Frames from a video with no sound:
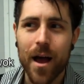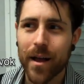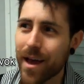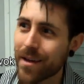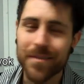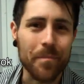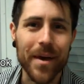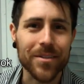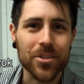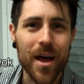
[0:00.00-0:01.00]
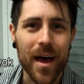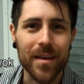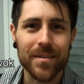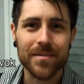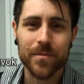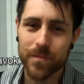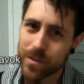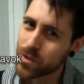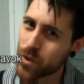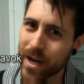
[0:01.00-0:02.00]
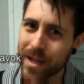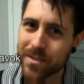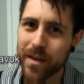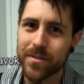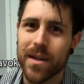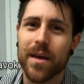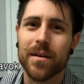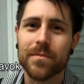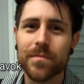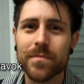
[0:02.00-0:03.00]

I got the best shot, straight edge lifestyle.